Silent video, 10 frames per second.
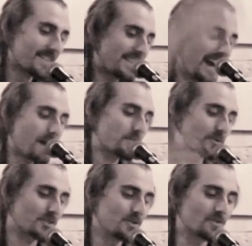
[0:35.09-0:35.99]
the
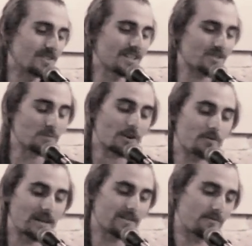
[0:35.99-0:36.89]
opportunities we are
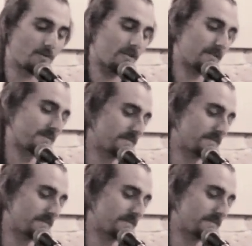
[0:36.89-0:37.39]
ready for.